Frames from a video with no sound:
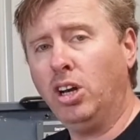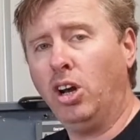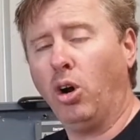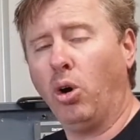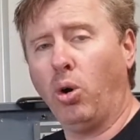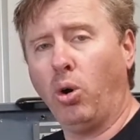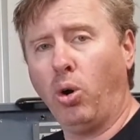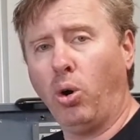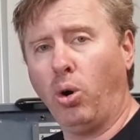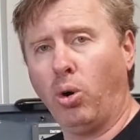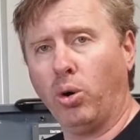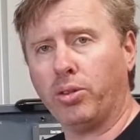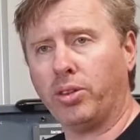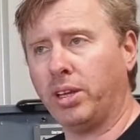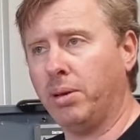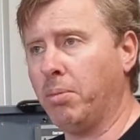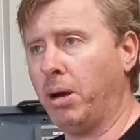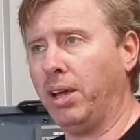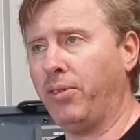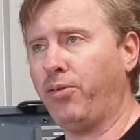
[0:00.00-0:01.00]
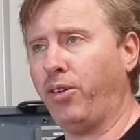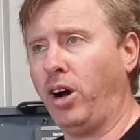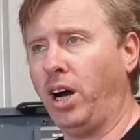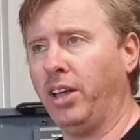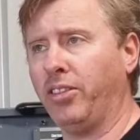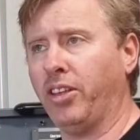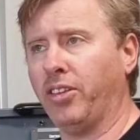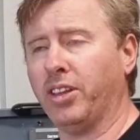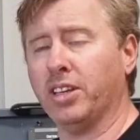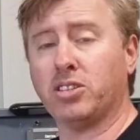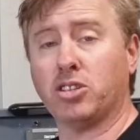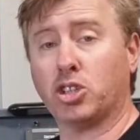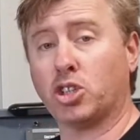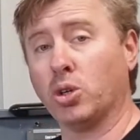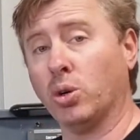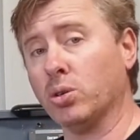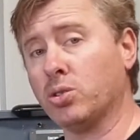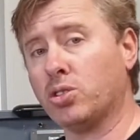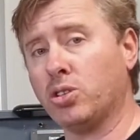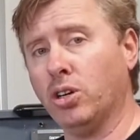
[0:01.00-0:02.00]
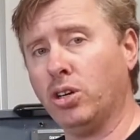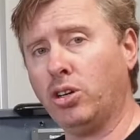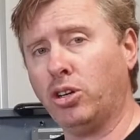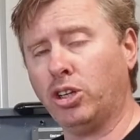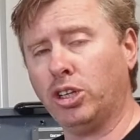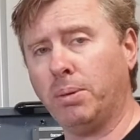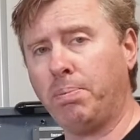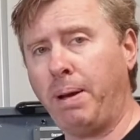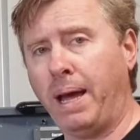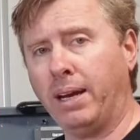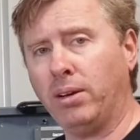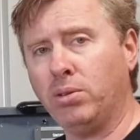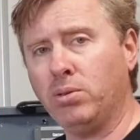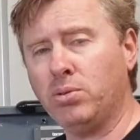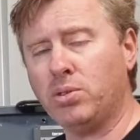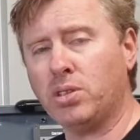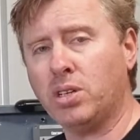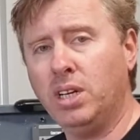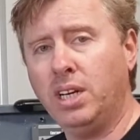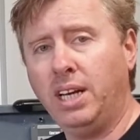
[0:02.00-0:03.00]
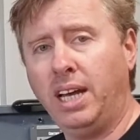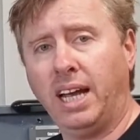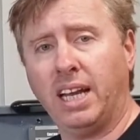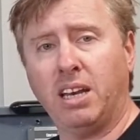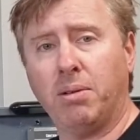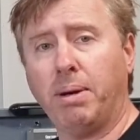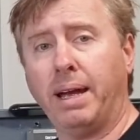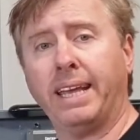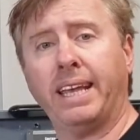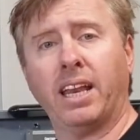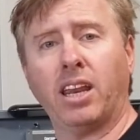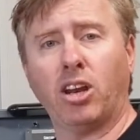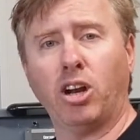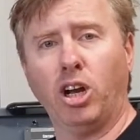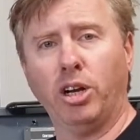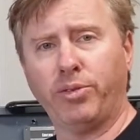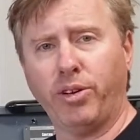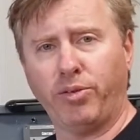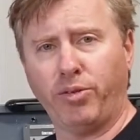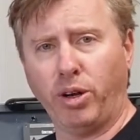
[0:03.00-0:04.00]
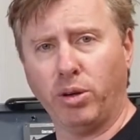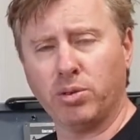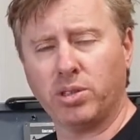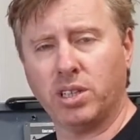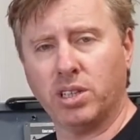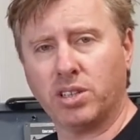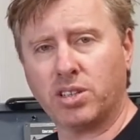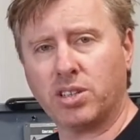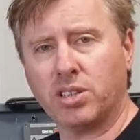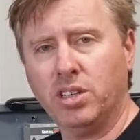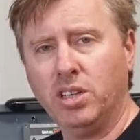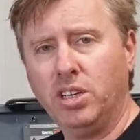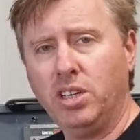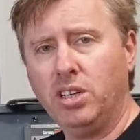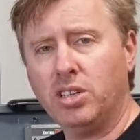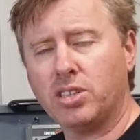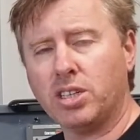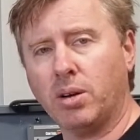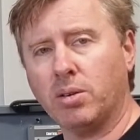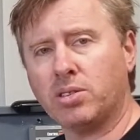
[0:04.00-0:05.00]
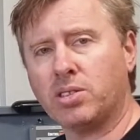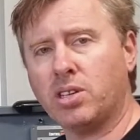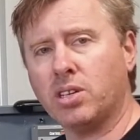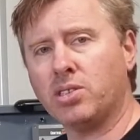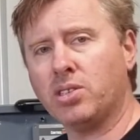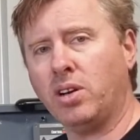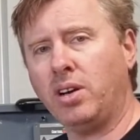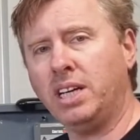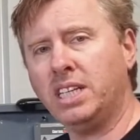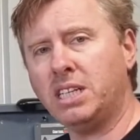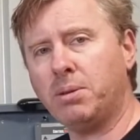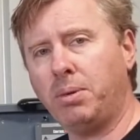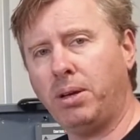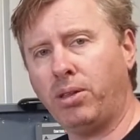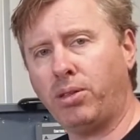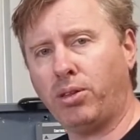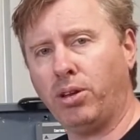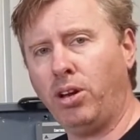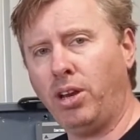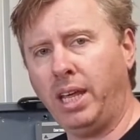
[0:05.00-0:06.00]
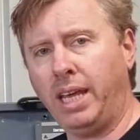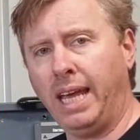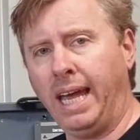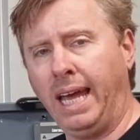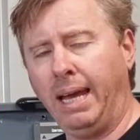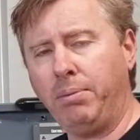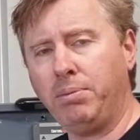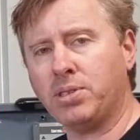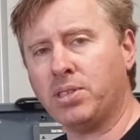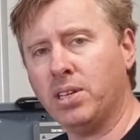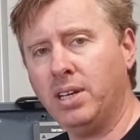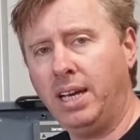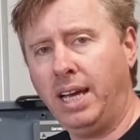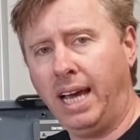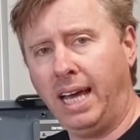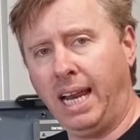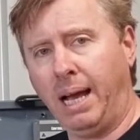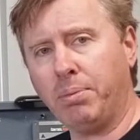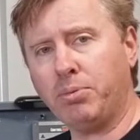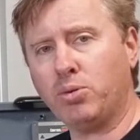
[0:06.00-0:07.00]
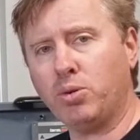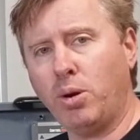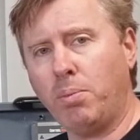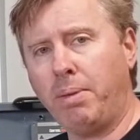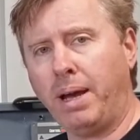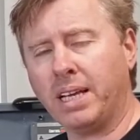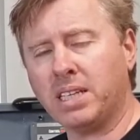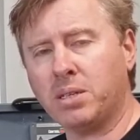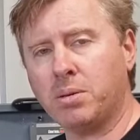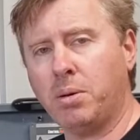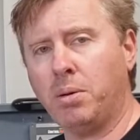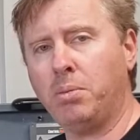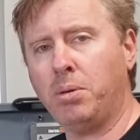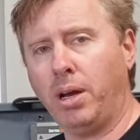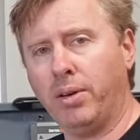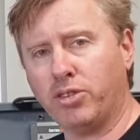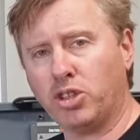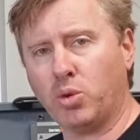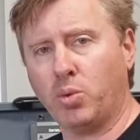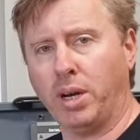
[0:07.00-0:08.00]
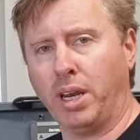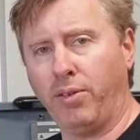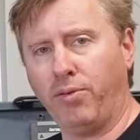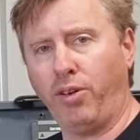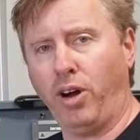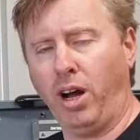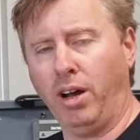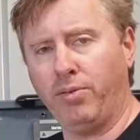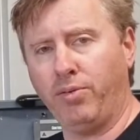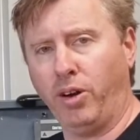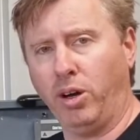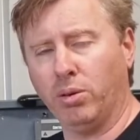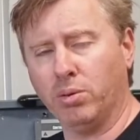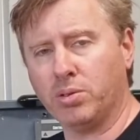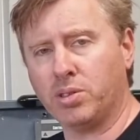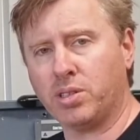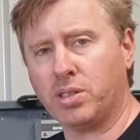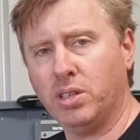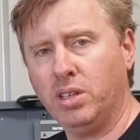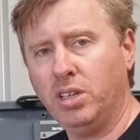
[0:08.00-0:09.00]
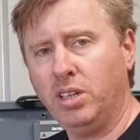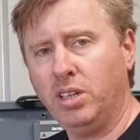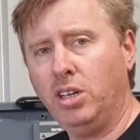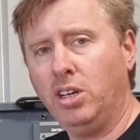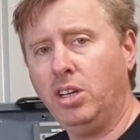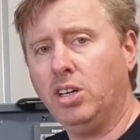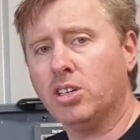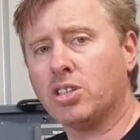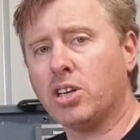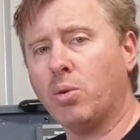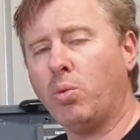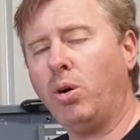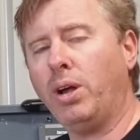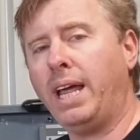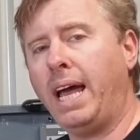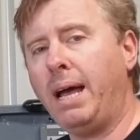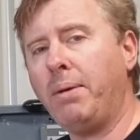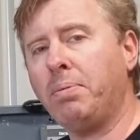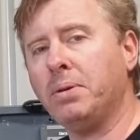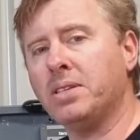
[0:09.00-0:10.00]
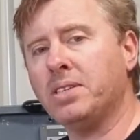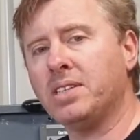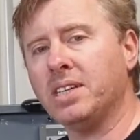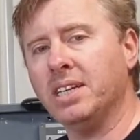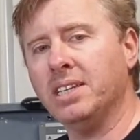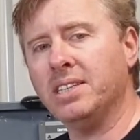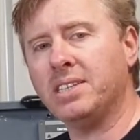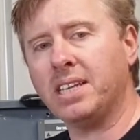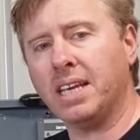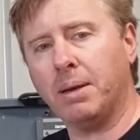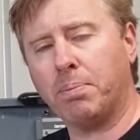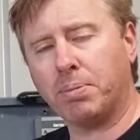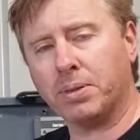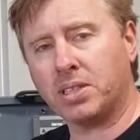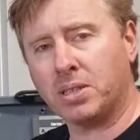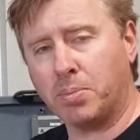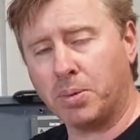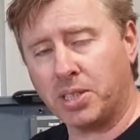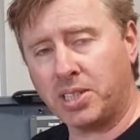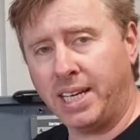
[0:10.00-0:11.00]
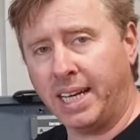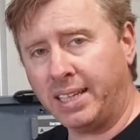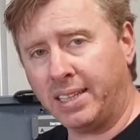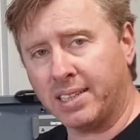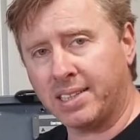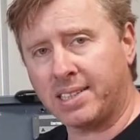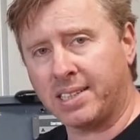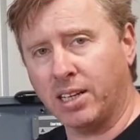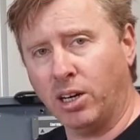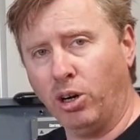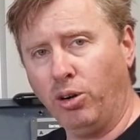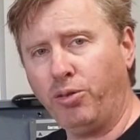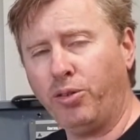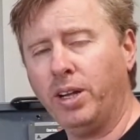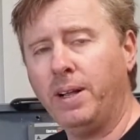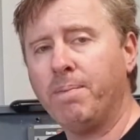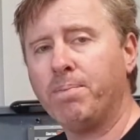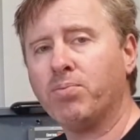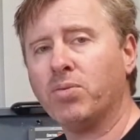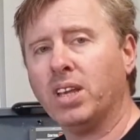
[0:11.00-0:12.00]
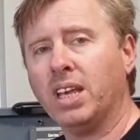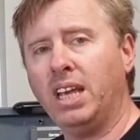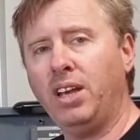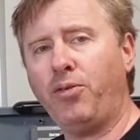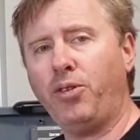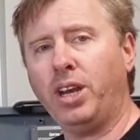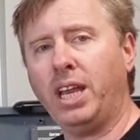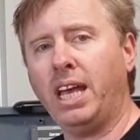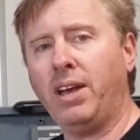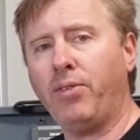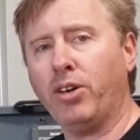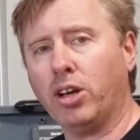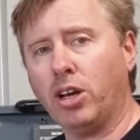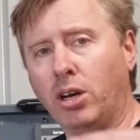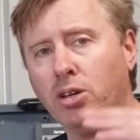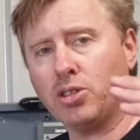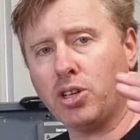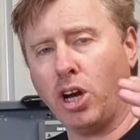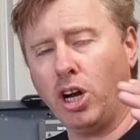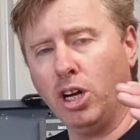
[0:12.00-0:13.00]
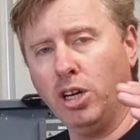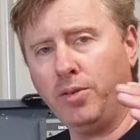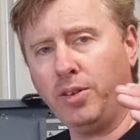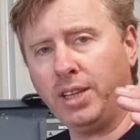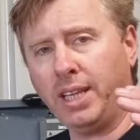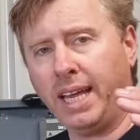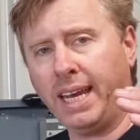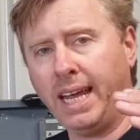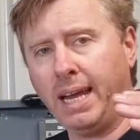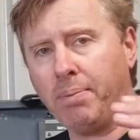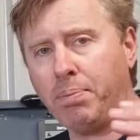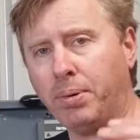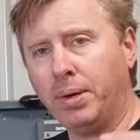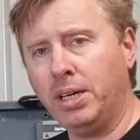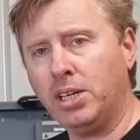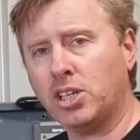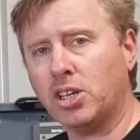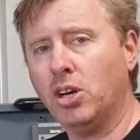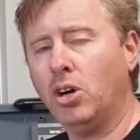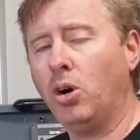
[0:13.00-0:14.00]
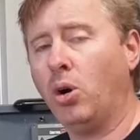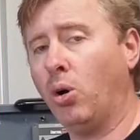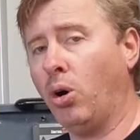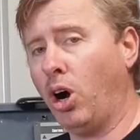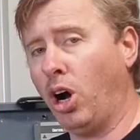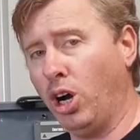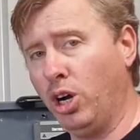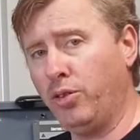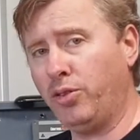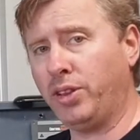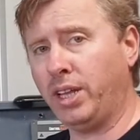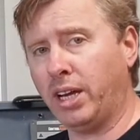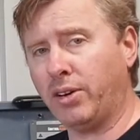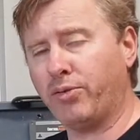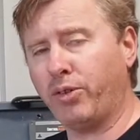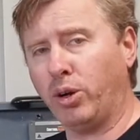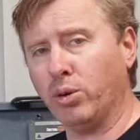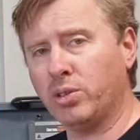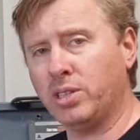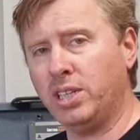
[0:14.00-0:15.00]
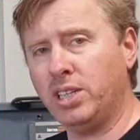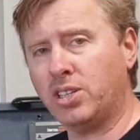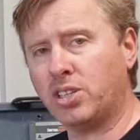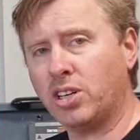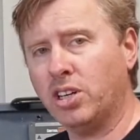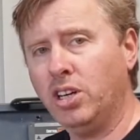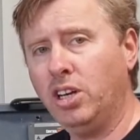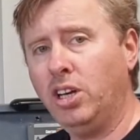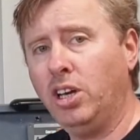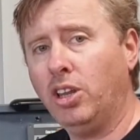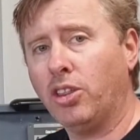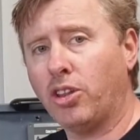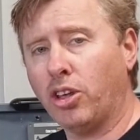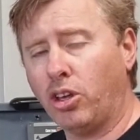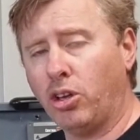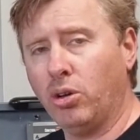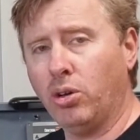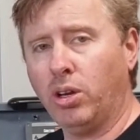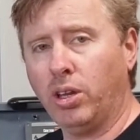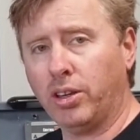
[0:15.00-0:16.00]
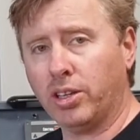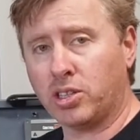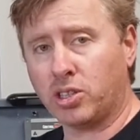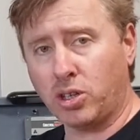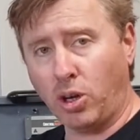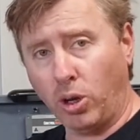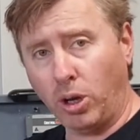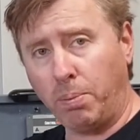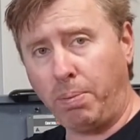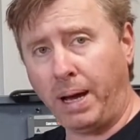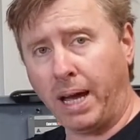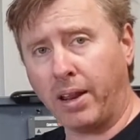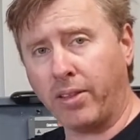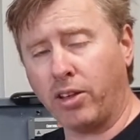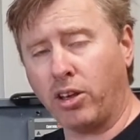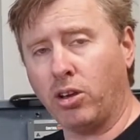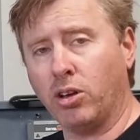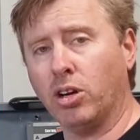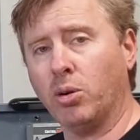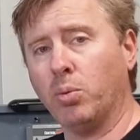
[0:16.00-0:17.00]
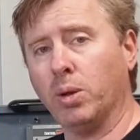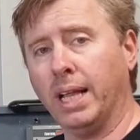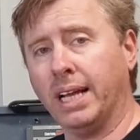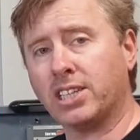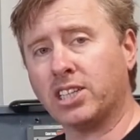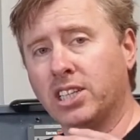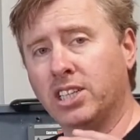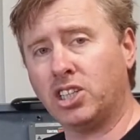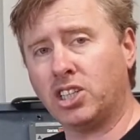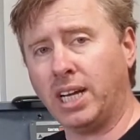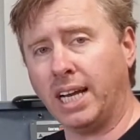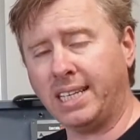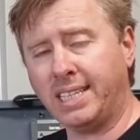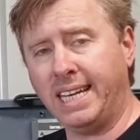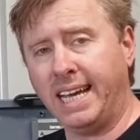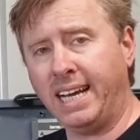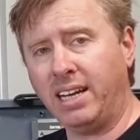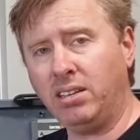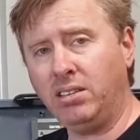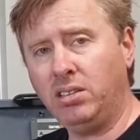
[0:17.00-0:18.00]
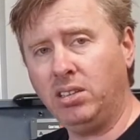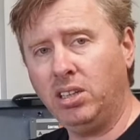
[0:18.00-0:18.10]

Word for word: or you may find that there's a short circuit on the panels and you may get an over voltage. So it's designed to be 30 amps and up to a maximum of 25 volts. So what happens is, it, to protect itself, if it ever goes over that amperage or over that voltage, the unit, the solar part of the unit will actually shut down